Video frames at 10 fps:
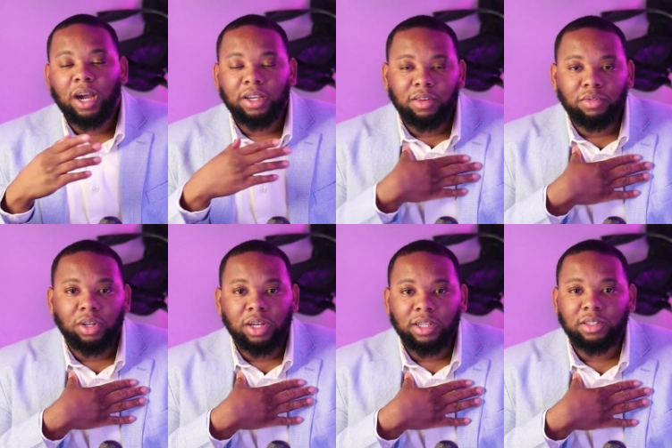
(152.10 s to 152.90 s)
I'll give
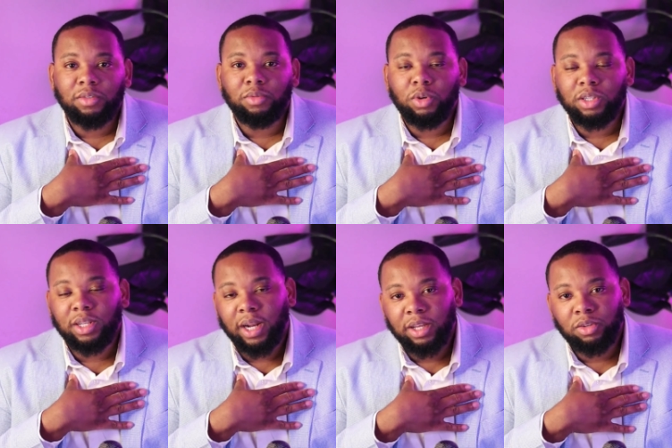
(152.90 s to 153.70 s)
you a list of ones
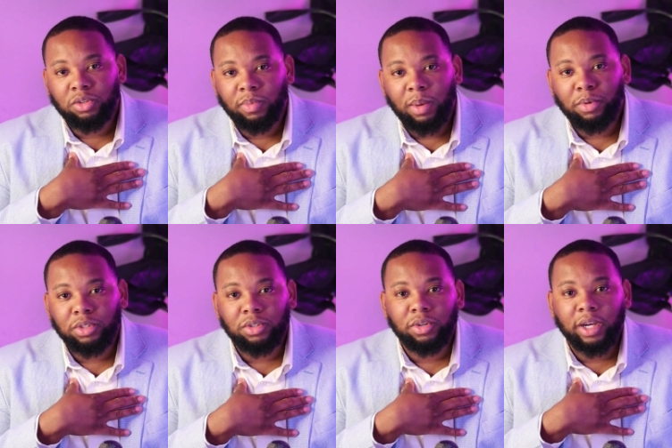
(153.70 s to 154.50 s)
that I use on my
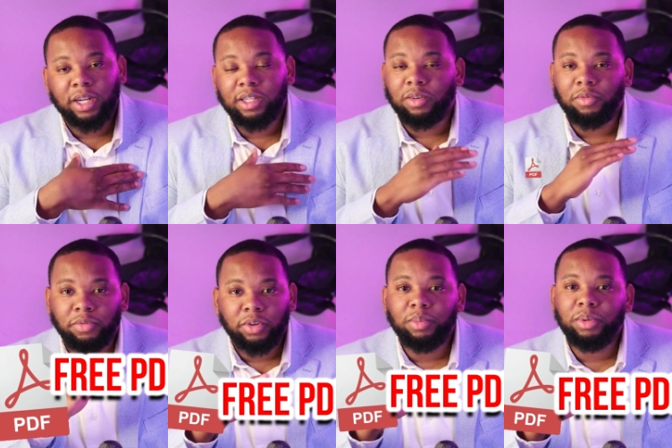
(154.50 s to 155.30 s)
personal credit. It's a
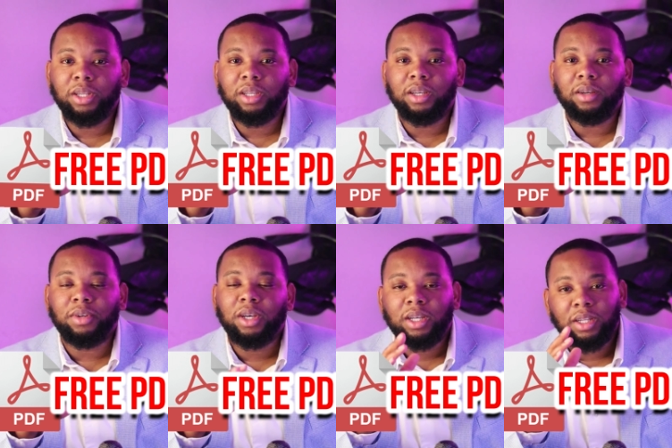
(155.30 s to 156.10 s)
free PDF.
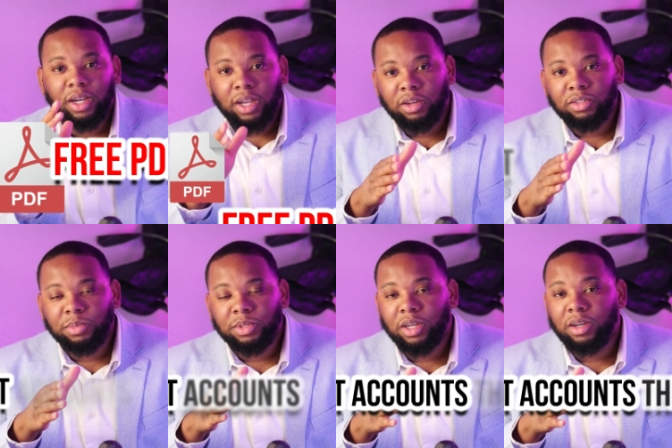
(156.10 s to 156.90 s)
The accounts
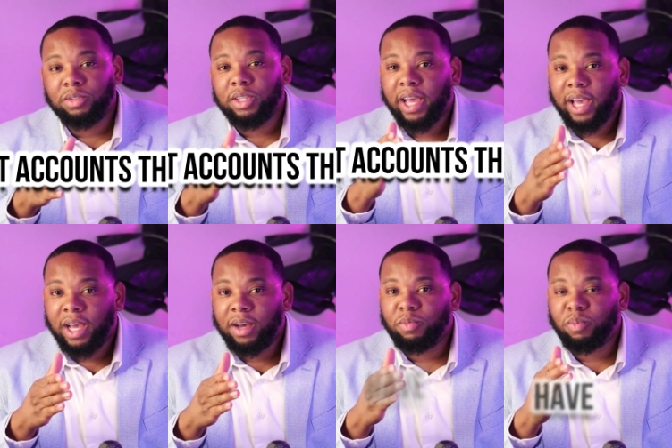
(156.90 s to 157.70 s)
themselves
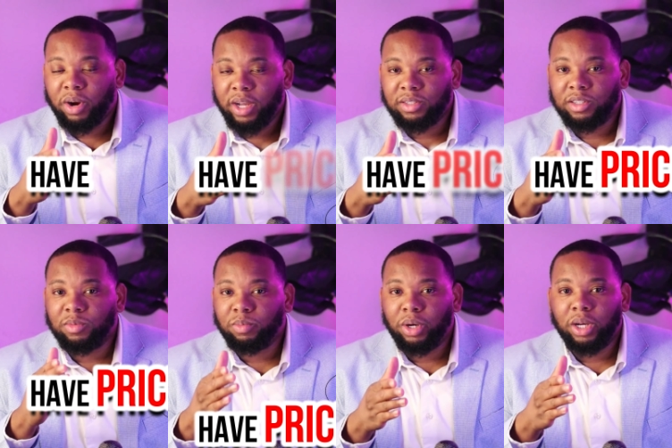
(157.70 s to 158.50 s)
have
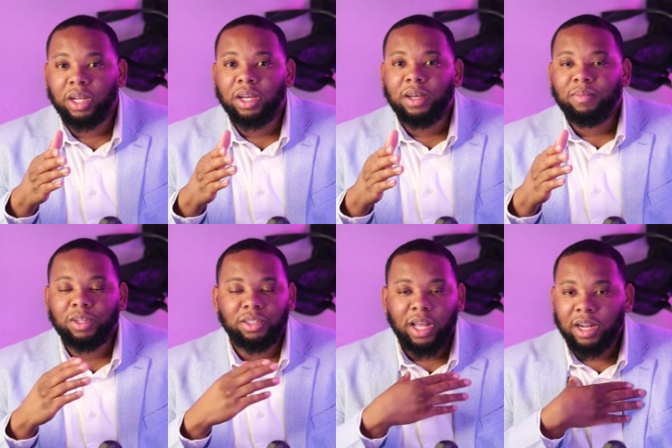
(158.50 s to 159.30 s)
prices, but
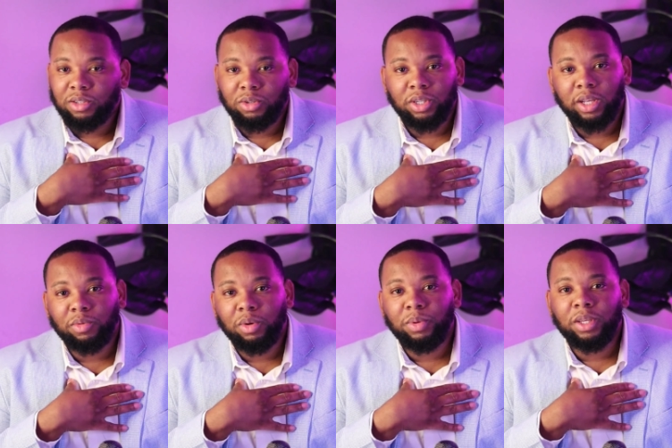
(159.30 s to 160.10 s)
it's not associated
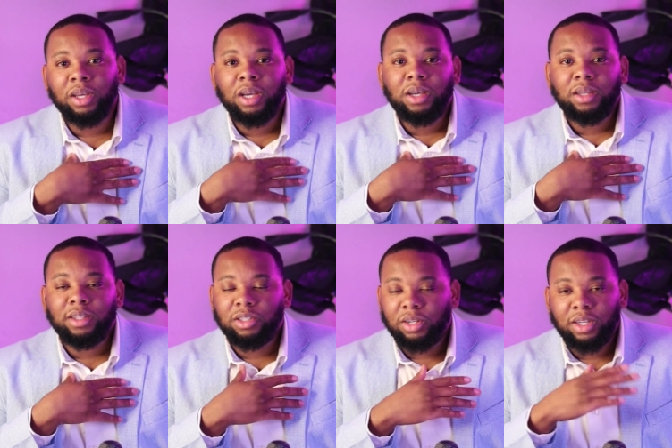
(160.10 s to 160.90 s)
with me.
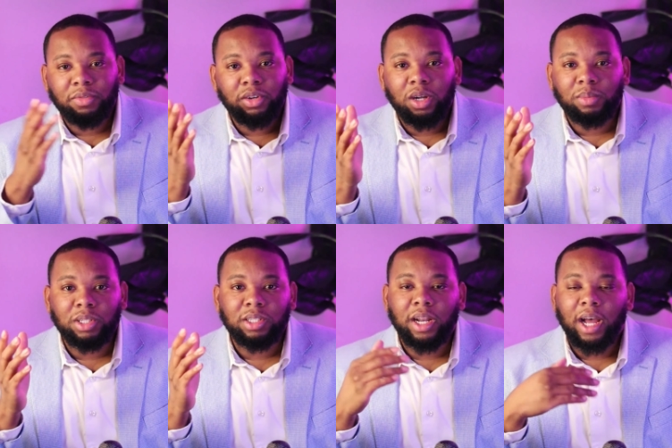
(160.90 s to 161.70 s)
These are different
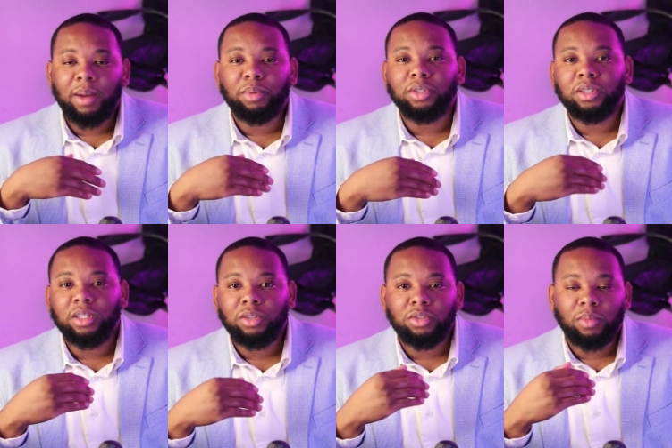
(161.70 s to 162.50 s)
companies that I
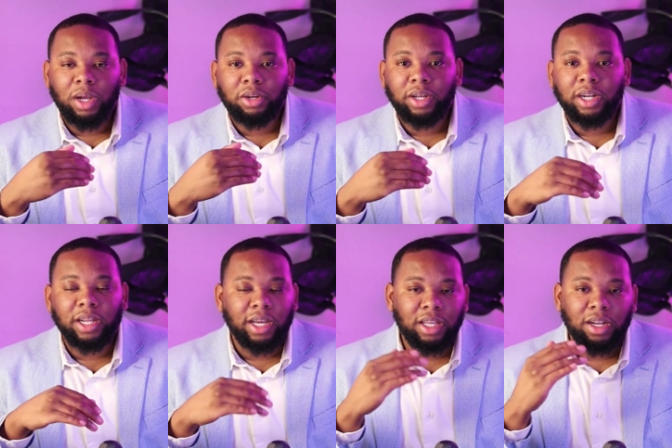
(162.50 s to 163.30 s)
personally use on my credit, and I